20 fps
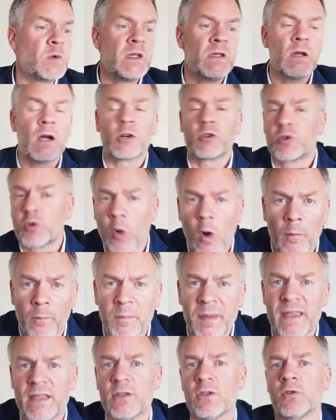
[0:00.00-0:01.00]
are
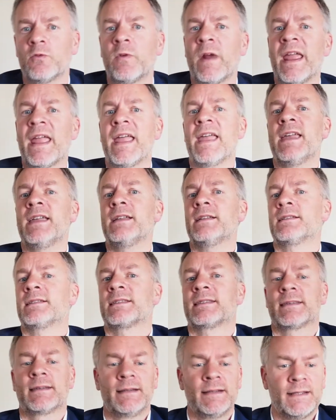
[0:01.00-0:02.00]
dropping the
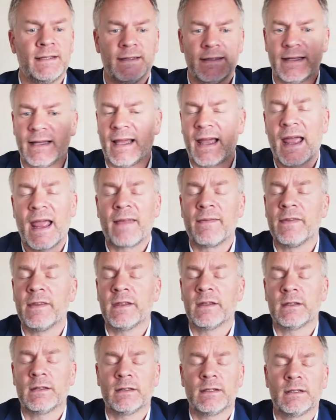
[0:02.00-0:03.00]
rates, and
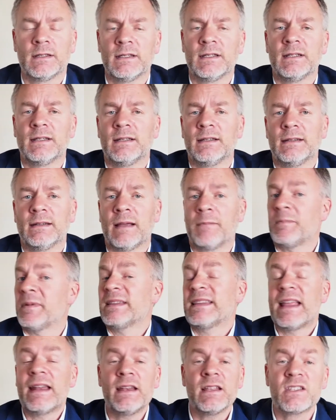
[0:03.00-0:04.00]

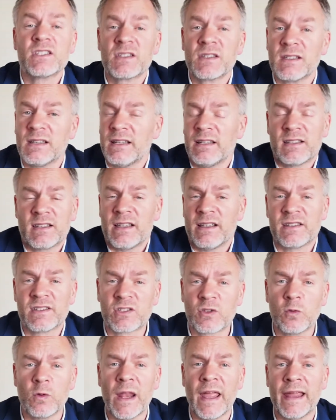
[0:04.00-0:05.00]
but then it's
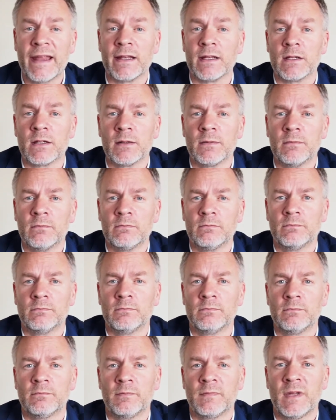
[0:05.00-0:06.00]
too late.
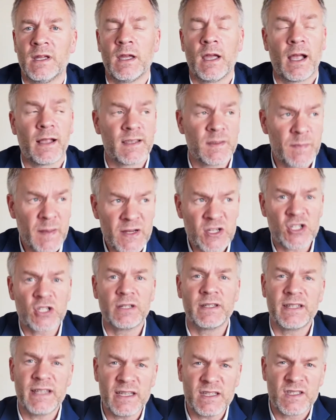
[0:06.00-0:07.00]
And
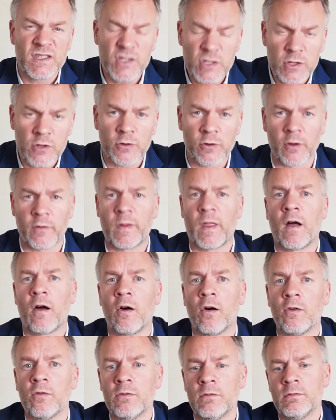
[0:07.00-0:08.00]
especially this Euro
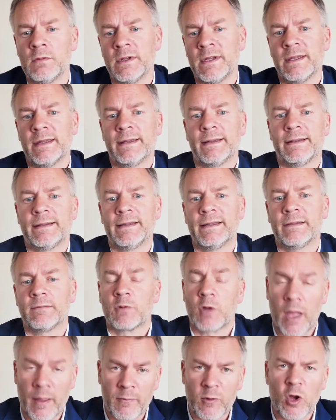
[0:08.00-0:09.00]
now,
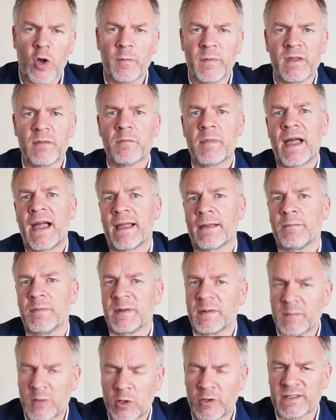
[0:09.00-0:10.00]
I'm coming back
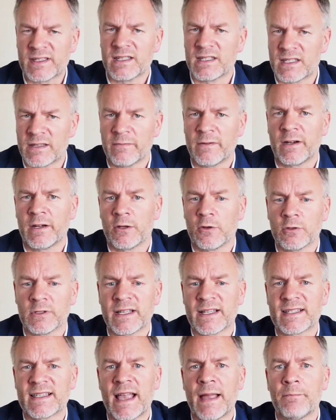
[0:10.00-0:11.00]
because it's a very good
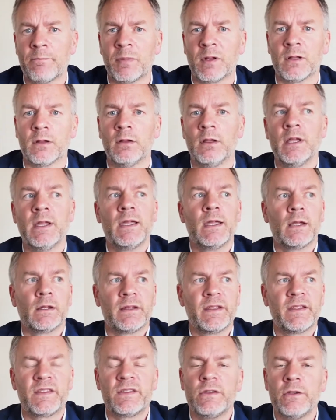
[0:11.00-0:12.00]
example.
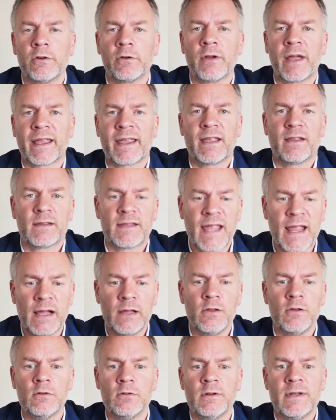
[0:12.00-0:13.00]
This year, I can tell
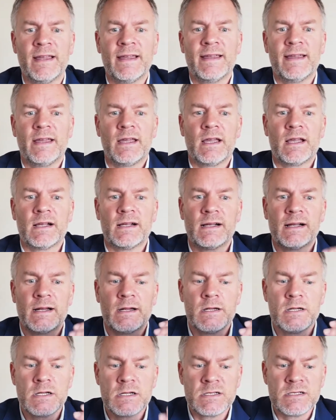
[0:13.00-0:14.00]
you,
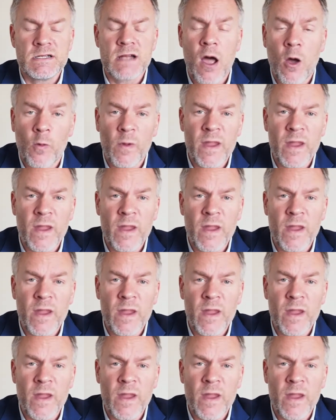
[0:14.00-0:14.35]
no,